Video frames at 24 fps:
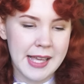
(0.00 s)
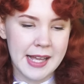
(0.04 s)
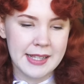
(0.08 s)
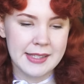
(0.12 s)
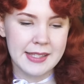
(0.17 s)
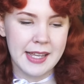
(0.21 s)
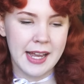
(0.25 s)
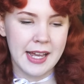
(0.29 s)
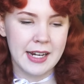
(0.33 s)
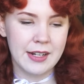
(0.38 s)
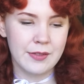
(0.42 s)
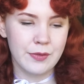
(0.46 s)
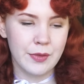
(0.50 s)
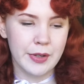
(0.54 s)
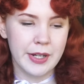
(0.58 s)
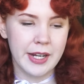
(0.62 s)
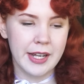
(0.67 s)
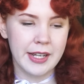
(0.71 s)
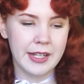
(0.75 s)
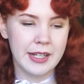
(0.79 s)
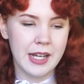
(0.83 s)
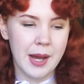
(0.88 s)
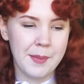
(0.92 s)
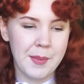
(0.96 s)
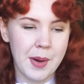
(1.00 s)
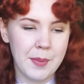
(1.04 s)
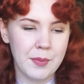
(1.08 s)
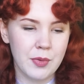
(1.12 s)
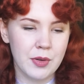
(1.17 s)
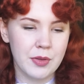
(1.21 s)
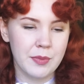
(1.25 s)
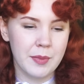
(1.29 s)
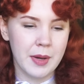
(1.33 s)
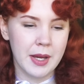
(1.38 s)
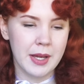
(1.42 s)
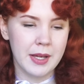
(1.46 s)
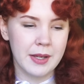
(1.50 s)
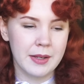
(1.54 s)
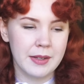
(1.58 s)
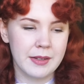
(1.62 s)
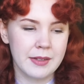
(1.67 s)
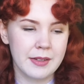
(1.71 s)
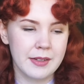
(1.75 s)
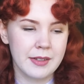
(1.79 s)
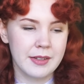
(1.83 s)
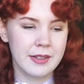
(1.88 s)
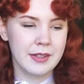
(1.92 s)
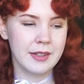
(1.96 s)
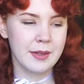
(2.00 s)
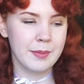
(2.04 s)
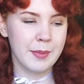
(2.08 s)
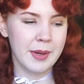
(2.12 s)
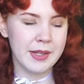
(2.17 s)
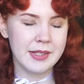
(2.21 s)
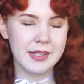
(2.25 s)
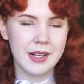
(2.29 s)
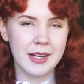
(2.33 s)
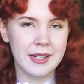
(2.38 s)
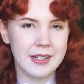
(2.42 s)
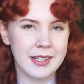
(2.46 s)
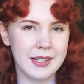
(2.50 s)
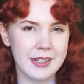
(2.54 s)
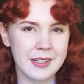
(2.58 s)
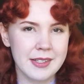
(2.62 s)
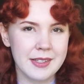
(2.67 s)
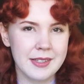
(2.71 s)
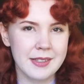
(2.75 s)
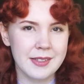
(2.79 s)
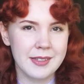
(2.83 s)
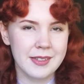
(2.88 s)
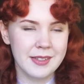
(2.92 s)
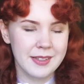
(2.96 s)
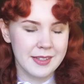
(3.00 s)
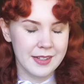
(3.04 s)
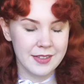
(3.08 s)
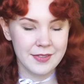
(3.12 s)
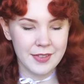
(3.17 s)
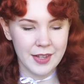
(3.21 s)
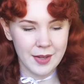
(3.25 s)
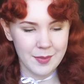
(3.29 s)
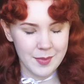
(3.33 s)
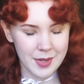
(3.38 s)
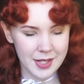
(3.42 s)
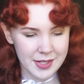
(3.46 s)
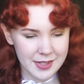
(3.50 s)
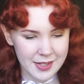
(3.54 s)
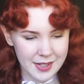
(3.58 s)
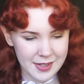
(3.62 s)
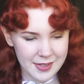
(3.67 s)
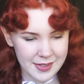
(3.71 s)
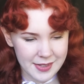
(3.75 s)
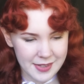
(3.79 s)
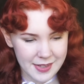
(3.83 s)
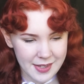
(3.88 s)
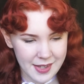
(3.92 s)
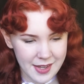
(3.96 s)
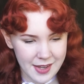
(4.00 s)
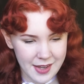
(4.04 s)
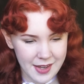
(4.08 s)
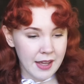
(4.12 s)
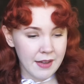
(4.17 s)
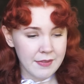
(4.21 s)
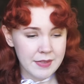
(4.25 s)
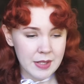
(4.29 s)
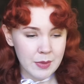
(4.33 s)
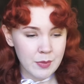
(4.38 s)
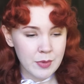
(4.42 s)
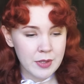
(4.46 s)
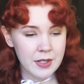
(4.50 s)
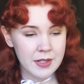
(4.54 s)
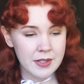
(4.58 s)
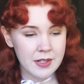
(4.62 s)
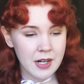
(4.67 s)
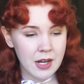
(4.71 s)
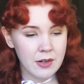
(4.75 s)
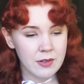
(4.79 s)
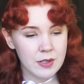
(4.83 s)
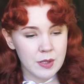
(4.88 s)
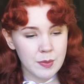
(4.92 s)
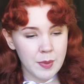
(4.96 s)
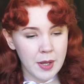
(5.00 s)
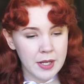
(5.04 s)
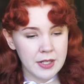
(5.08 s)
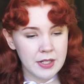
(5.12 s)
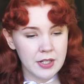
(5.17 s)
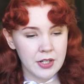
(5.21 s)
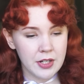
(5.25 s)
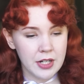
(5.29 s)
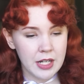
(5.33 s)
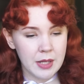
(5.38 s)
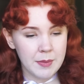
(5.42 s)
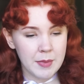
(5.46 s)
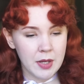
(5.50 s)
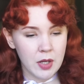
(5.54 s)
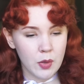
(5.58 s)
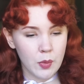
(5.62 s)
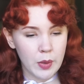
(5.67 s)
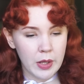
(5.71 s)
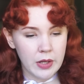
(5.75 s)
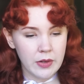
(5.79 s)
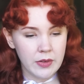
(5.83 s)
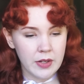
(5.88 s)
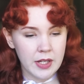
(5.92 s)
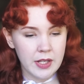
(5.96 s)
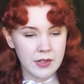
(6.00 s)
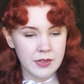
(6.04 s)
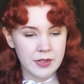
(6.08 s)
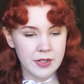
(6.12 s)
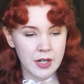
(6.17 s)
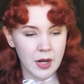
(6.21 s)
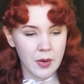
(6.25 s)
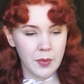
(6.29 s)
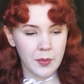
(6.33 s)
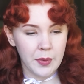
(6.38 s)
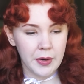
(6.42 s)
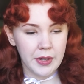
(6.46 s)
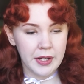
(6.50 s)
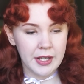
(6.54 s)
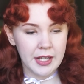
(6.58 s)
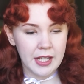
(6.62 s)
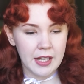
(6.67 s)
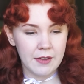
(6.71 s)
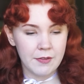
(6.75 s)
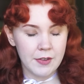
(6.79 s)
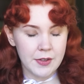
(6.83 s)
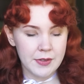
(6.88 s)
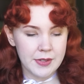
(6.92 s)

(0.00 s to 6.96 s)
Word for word: That's kind of when I come up with my best ideas, if that makes sense. If someone does not respond to your email quickly, you start worrying if